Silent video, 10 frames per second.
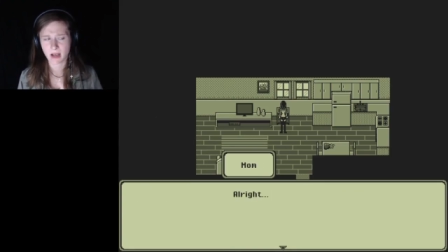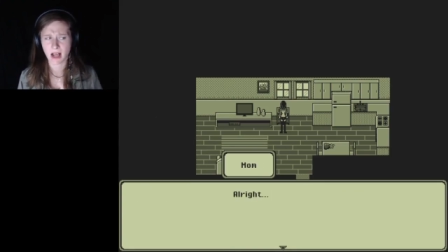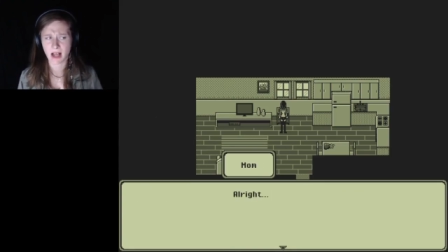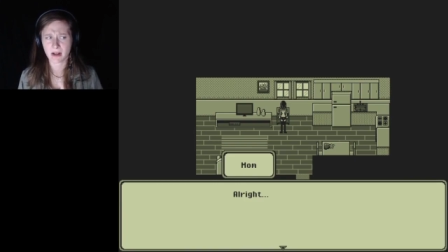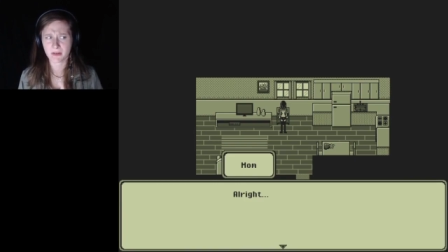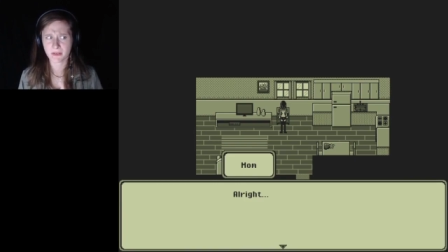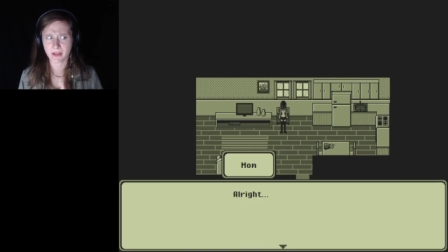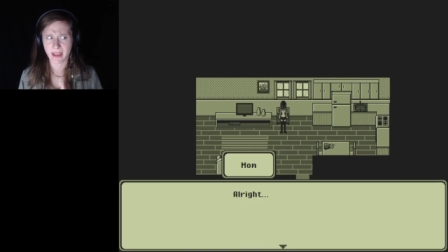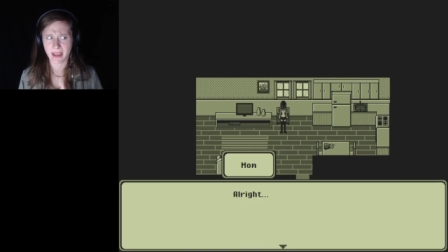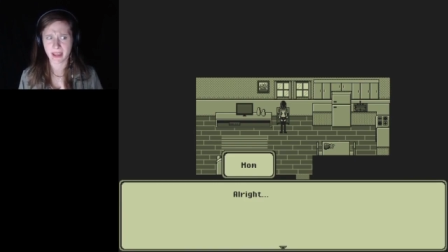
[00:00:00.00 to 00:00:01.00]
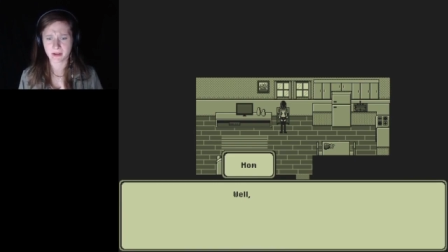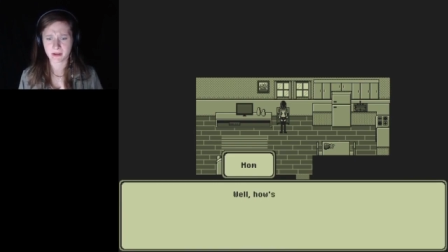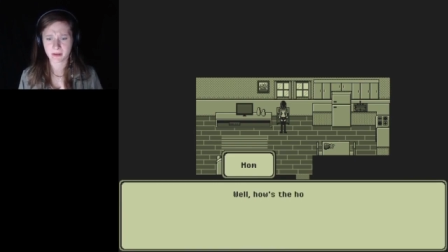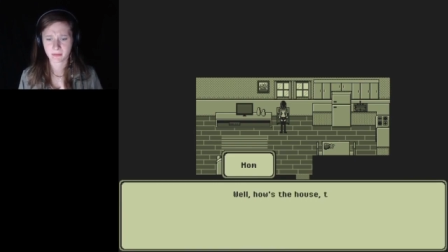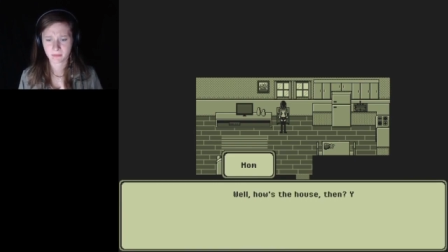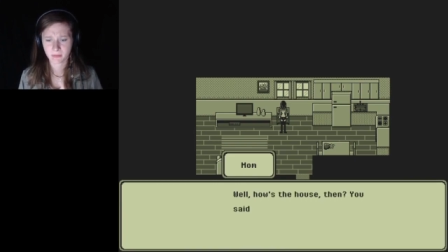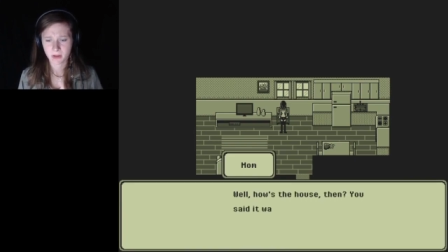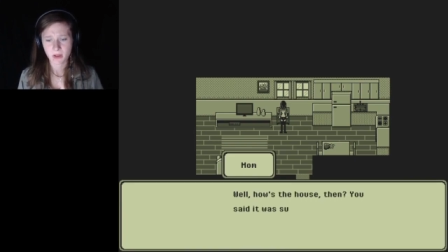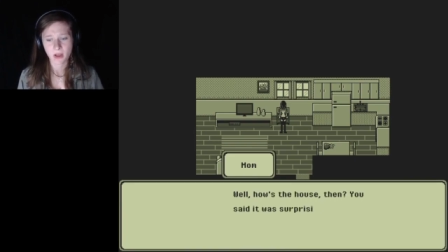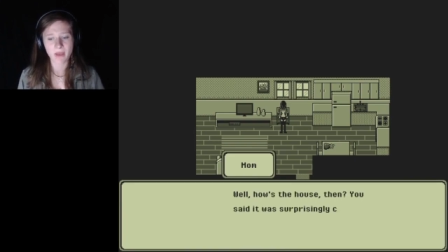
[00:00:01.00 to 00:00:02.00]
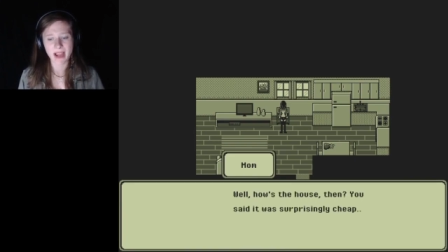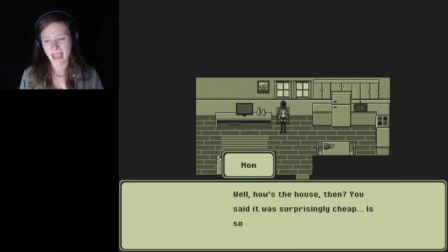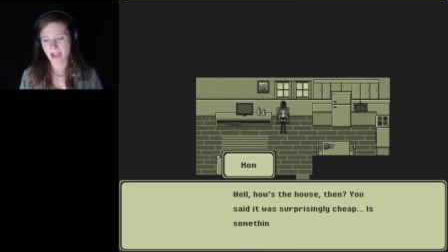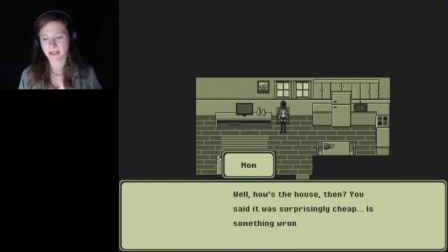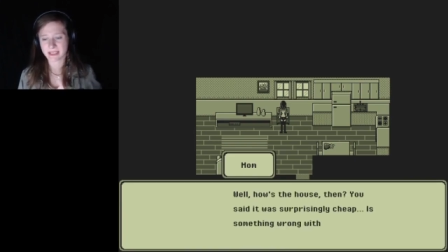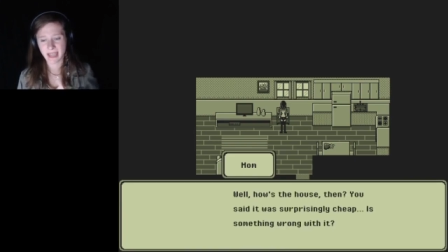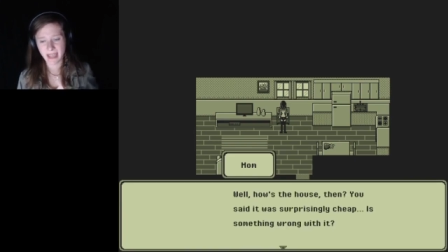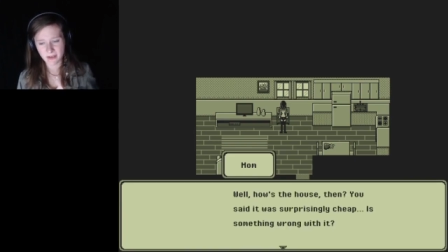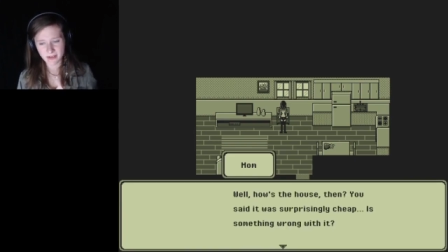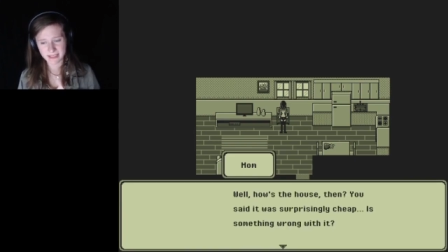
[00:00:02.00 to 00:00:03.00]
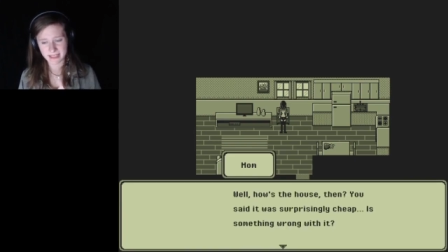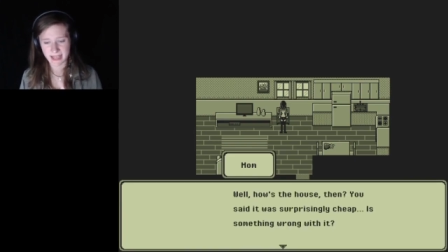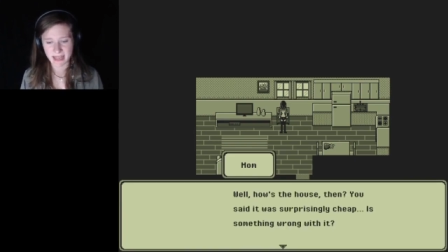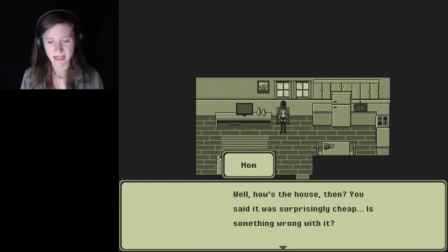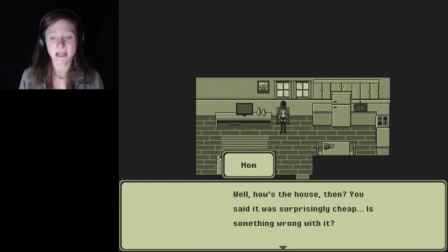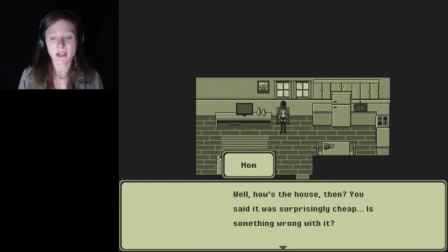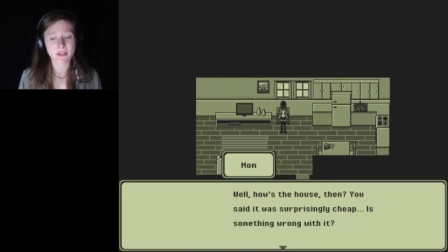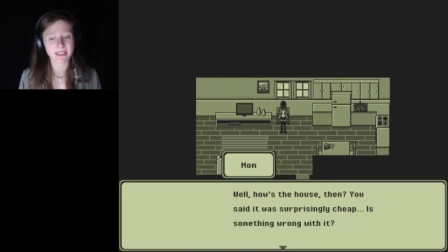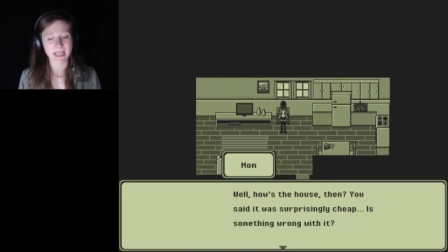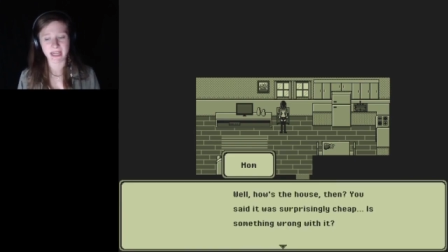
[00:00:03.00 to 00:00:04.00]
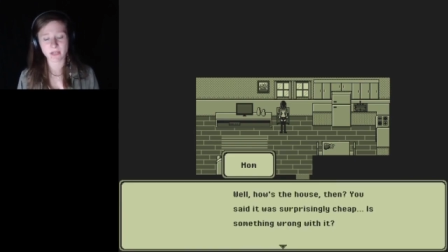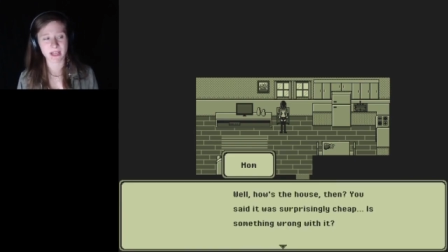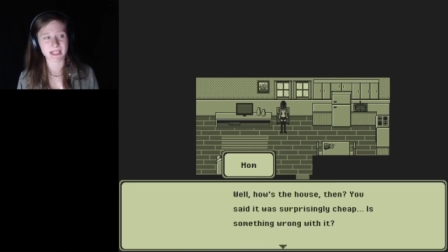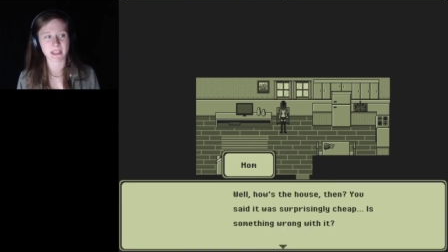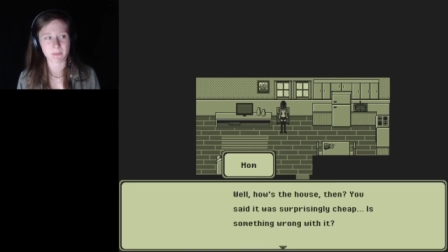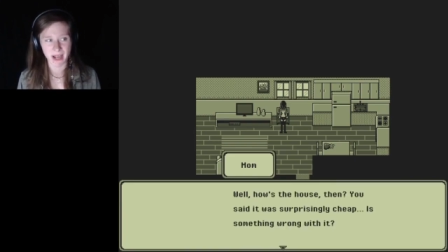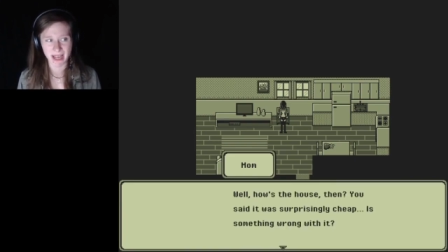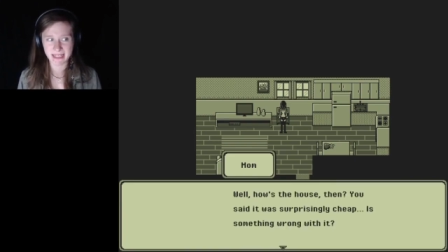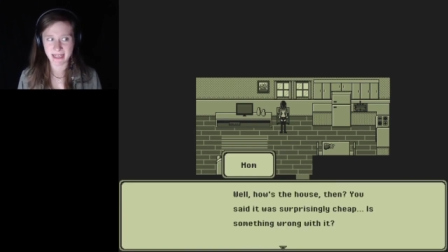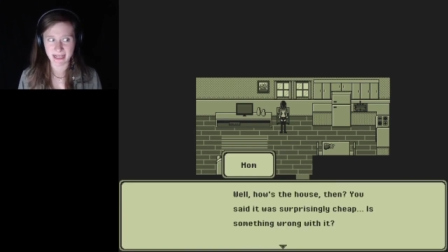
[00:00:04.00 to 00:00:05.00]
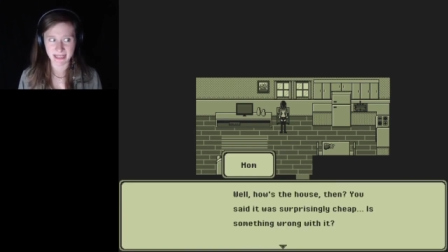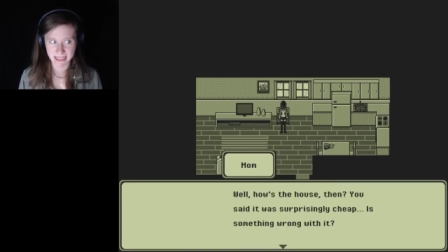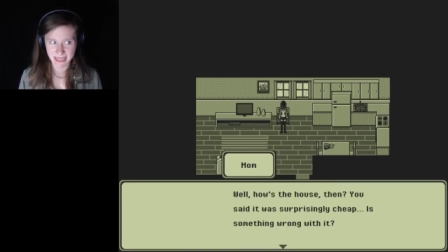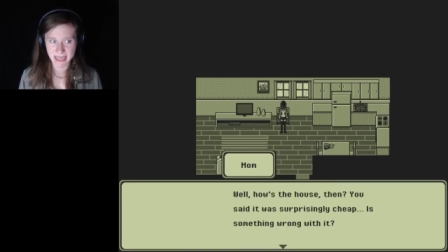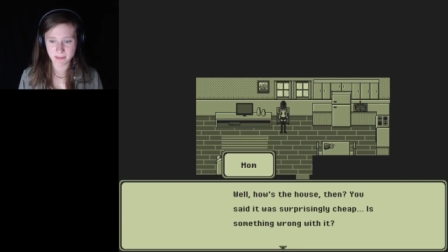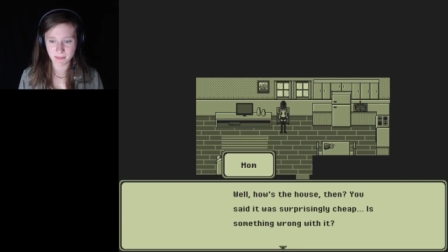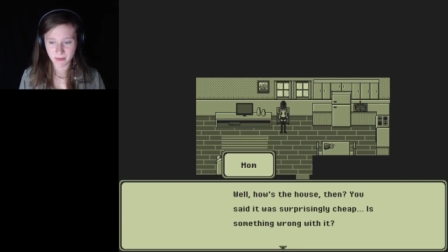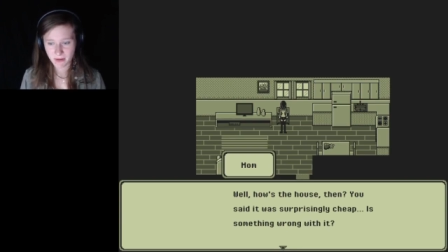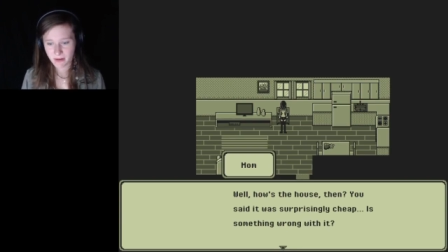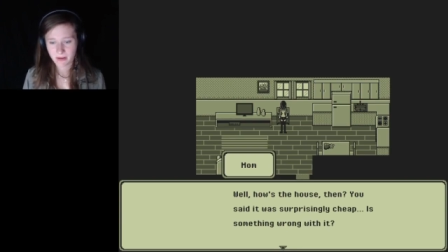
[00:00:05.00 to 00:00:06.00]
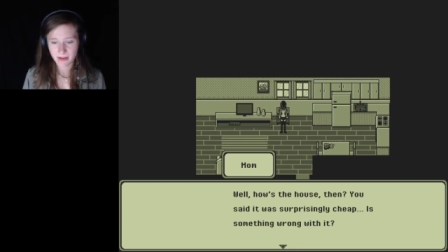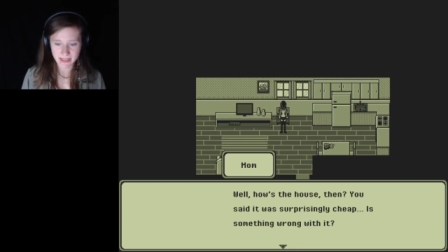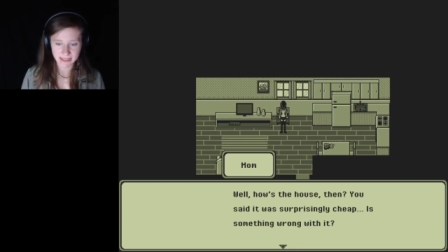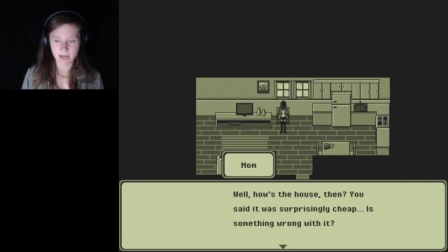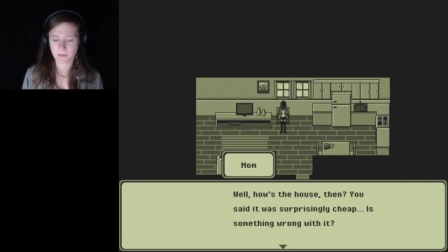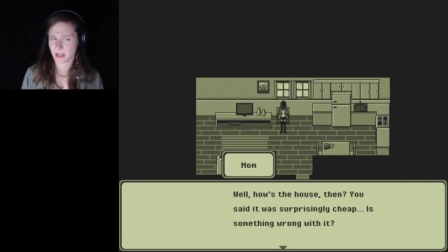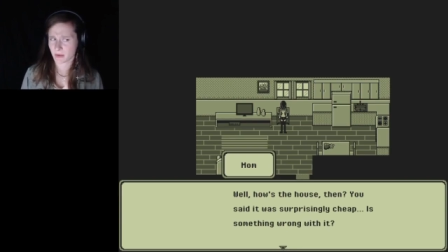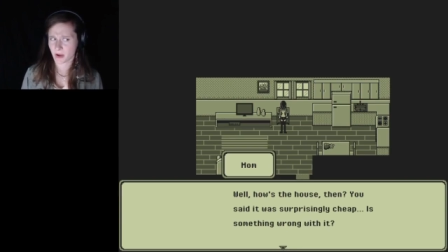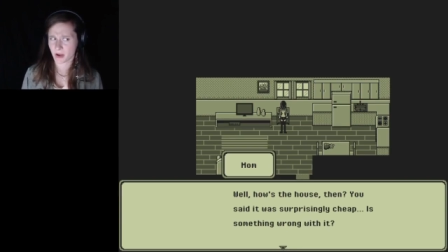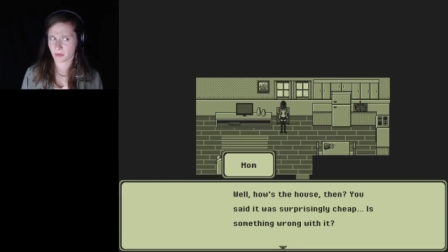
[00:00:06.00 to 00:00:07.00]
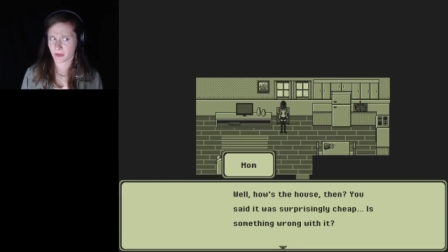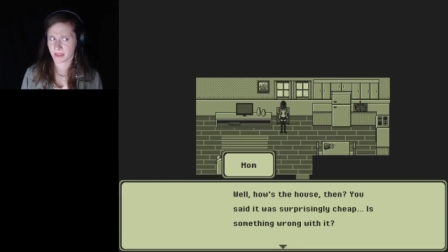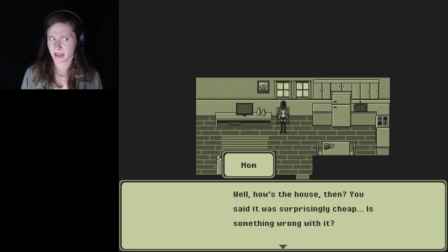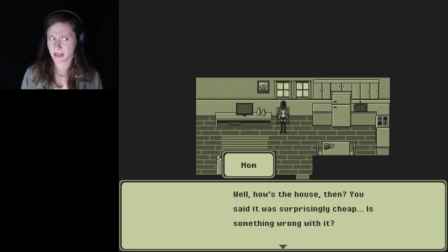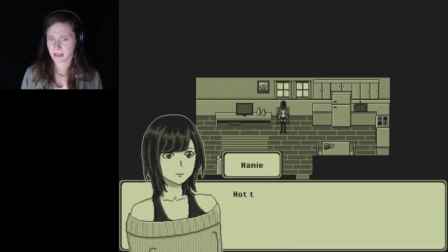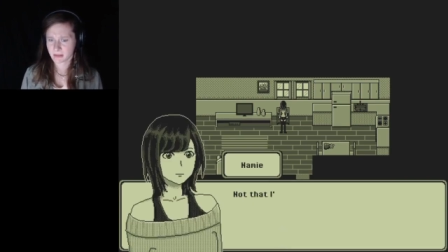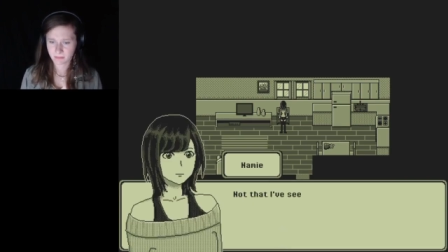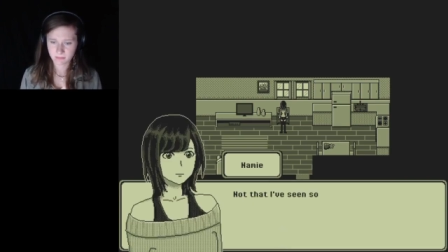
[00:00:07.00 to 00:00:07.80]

All right. Well, how's the house then? You said it was surprisingly cheap. Is something wrong with it?